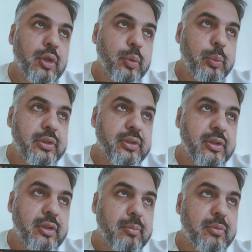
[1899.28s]

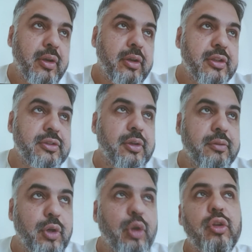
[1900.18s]
with Kamran, it
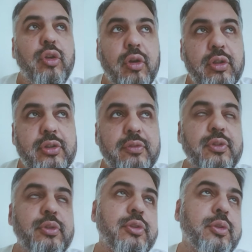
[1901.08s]
sort of unlocked a
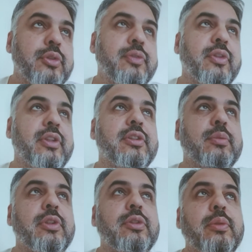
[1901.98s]
few doors for us,
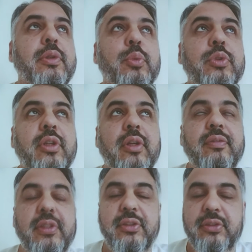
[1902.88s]
which we would
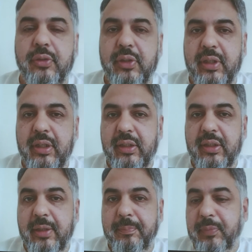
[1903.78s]
have historically
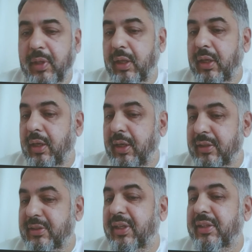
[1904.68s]

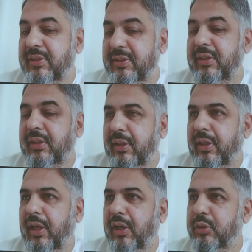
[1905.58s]
accessed.
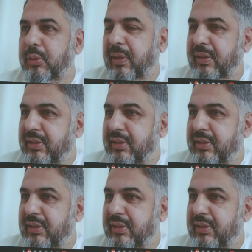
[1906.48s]
I hope I did